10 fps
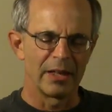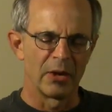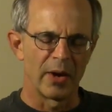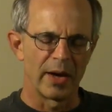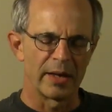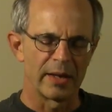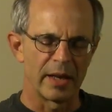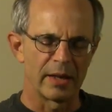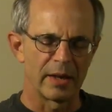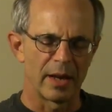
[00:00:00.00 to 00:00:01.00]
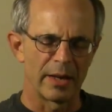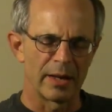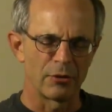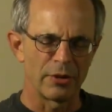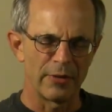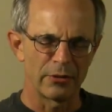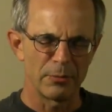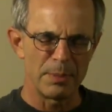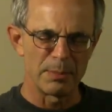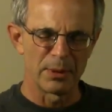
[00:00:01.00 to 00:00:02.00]
and I'll say this
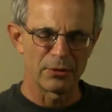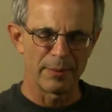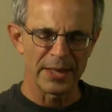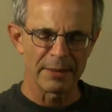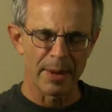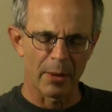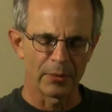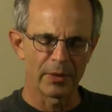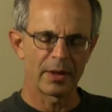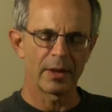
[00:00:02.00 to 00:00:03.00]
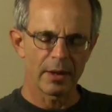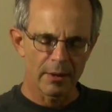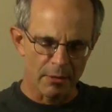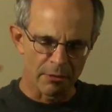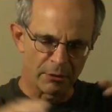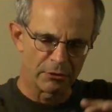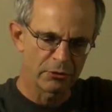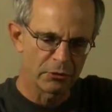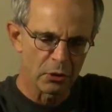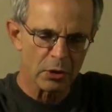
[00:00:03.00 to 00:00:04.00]
to people, there's something about the
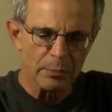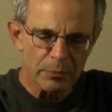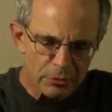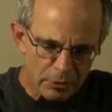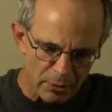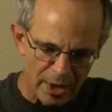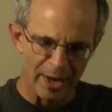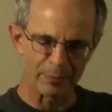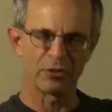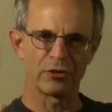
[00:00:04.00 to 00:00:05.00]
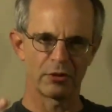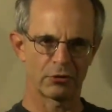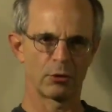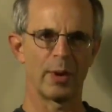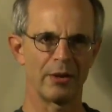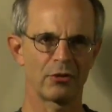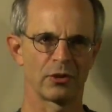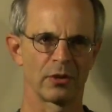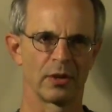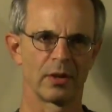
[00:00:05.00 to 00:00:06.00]
circumscribed
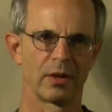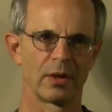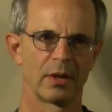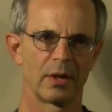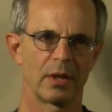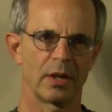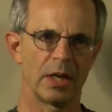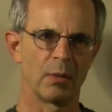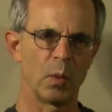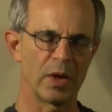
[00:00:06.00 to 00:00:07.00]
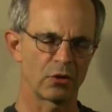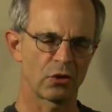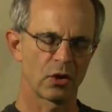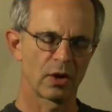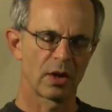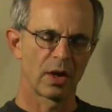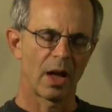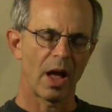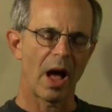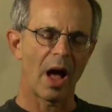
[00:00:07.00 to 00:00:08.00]
situation in which
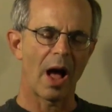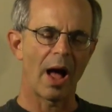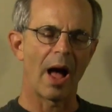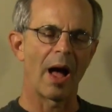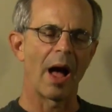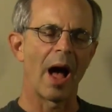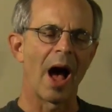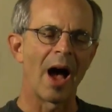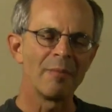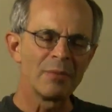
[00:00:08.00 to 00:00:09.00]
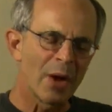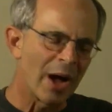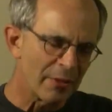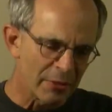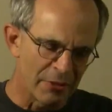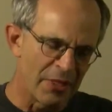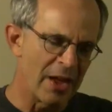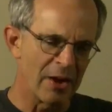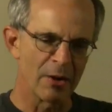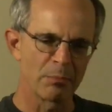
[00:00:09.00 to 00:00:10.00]
I'm not
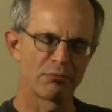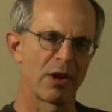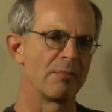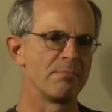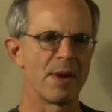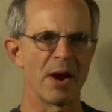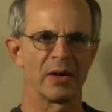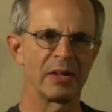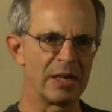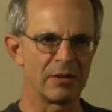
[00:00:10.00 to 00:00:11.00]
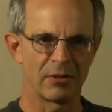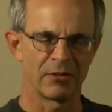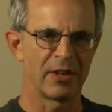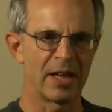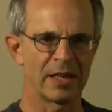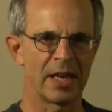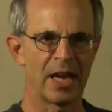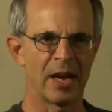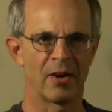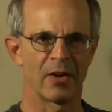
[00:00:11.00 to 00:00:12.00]
there primarily to take
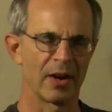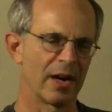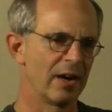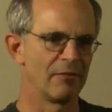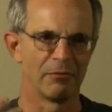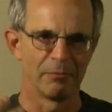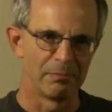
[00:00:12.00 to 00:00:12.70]
care of,